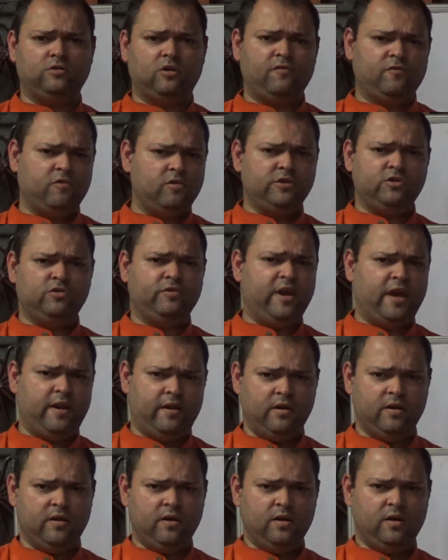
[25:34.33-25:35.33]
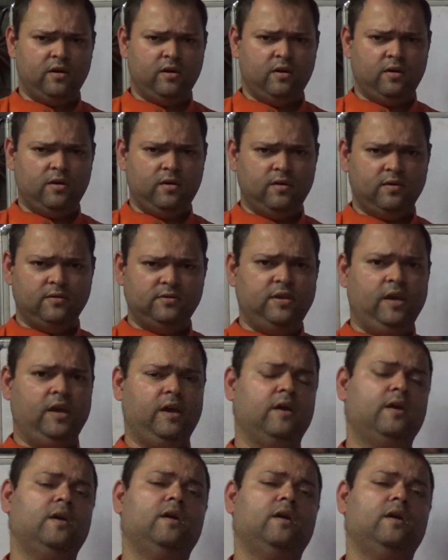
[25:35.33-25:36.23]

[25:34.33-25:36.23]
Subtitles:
Of course you can. See,